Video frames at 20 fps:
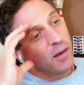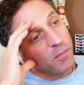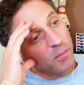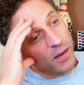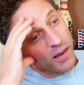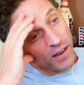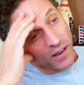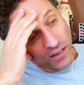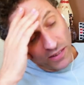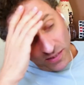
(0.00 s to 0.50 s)

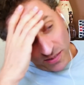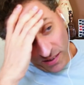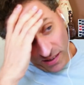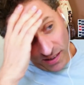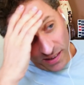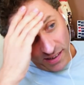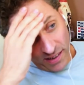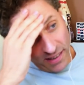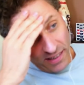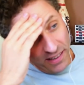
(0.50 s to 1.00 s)
Because
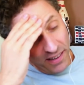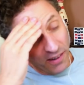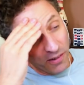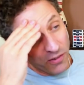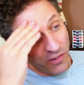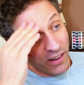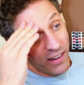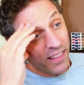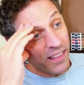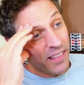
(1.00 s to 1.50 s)

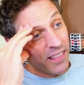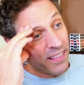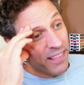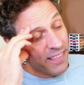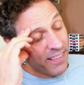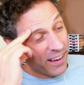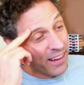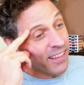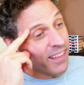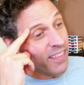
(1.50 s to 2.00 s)

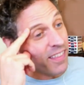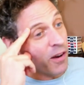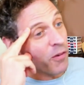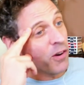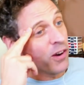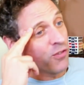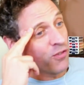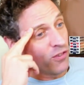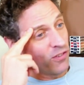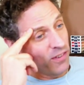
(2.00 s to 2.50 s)
suddenly they were
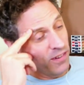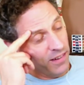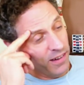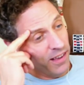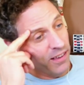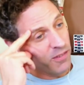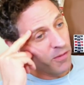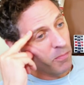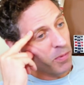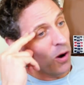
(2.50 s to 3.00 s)
interested in
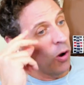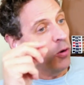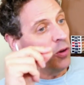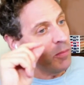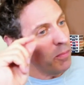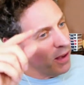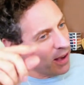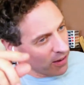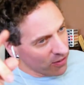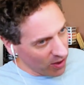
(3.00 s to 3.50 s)
us, but only
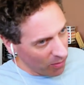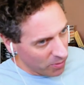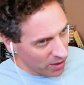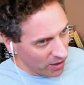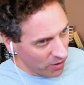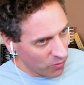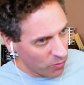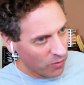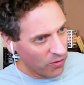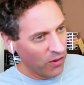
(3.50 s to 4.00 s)
because someone
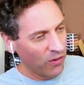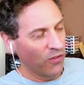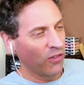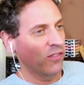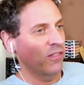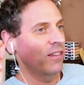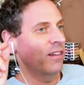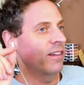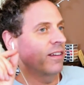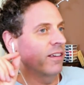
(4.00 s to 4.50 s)
else was
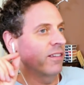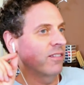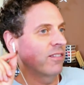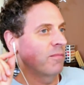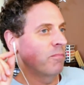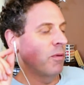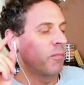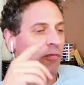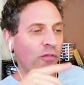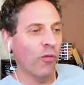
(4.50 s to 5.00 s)
interested in us.
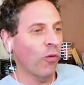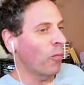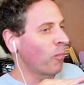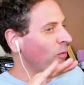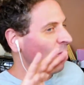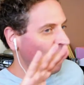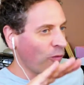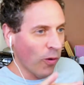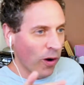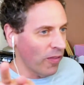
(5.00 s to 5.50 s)
But
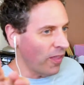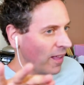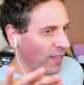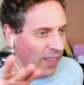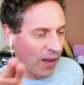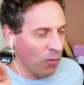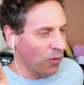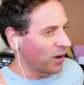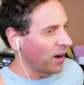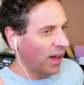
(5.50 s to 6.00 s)
before that,
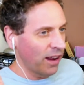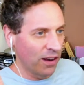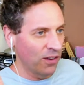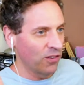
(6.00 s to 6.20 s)
they were not